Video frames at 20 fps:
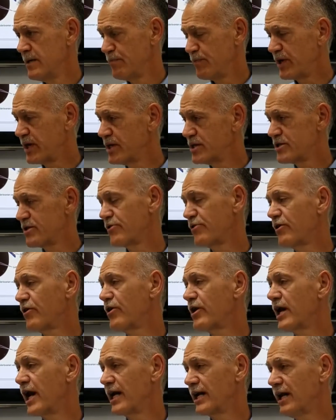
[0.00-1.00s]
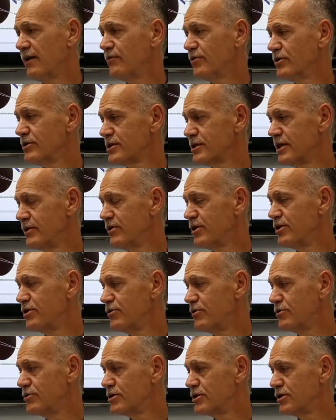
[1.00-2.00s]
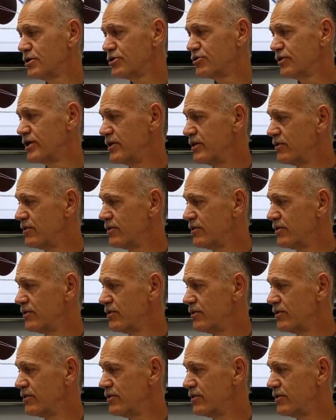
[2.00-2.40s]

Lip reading: because they're there in high levels, and then you do the surgery,